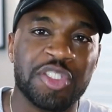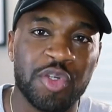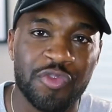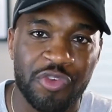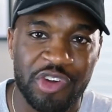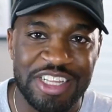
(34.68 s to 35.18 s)

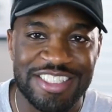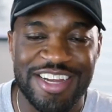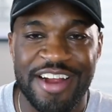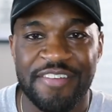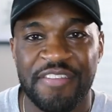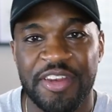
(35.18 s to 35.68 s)
tuned for the
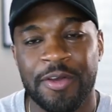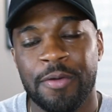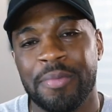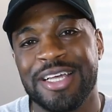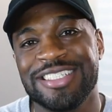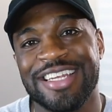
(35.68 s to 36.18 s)
entire video
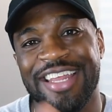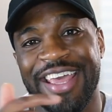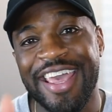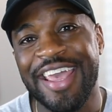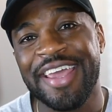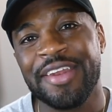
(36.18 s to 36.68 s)
because at the
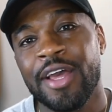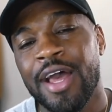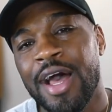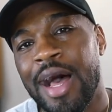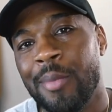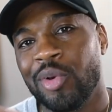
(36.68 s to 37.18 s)
end,
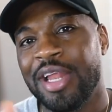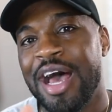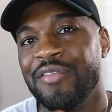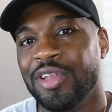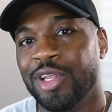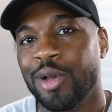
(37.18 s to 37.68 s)
I'm gonna
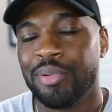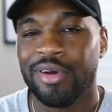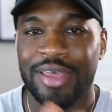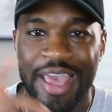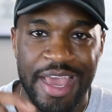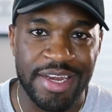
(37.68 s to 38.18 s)
have a
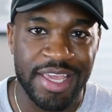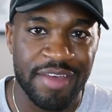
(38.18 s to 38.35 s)
lookbook and a